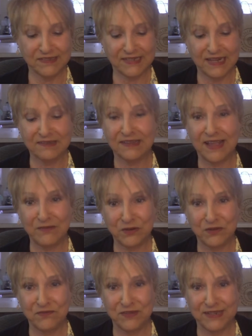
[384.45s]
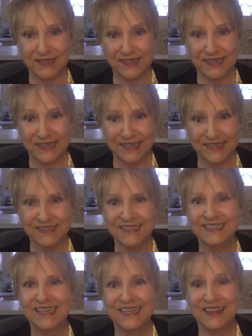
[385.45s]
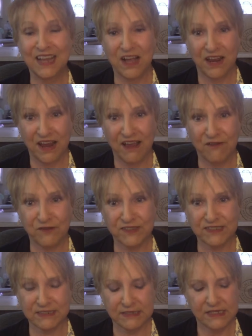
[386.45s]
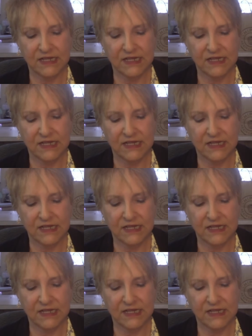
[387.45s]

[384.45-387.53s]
it has lavender and vanilla in it. They got F's.